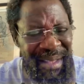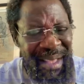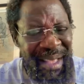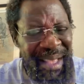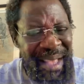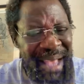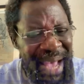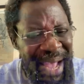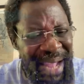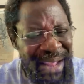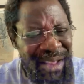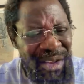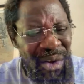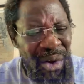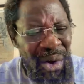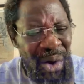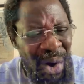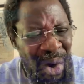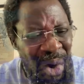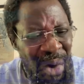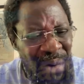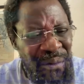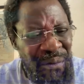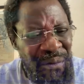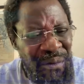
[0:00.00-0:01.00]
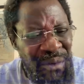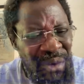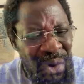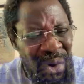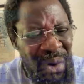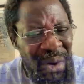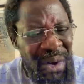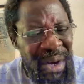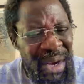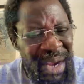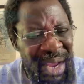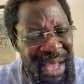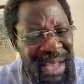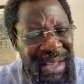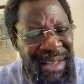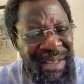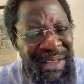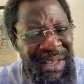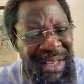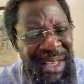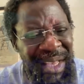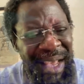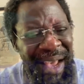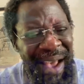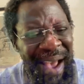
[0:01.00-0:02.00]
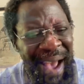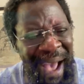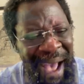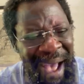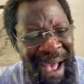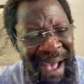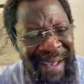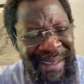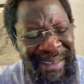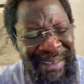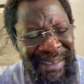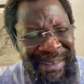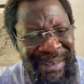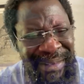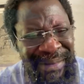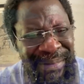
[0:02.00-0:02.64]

Get off your lazy ass.